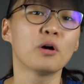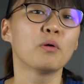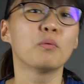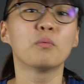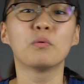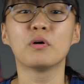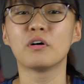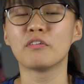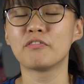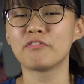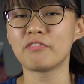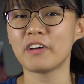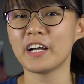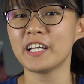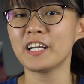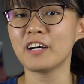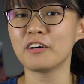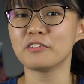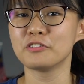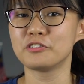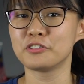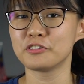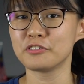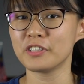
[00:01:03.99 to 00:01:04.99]
We'll find
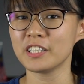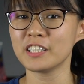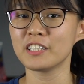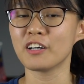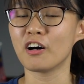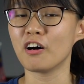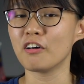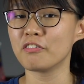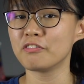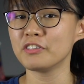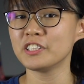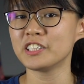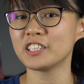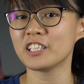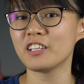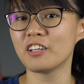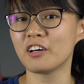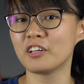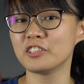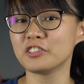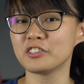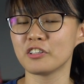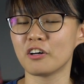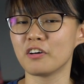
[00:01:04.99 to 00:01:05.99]
out during the official
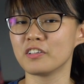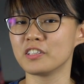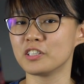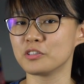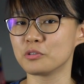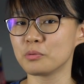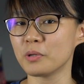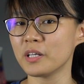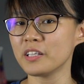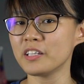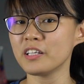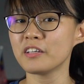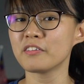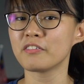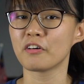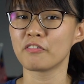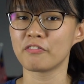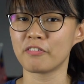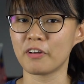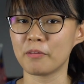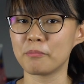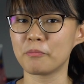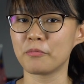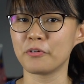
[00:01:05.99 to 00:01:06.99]
launch on the 20th of
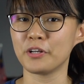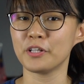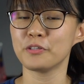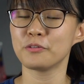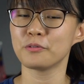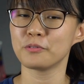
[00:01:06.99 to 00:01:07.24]
February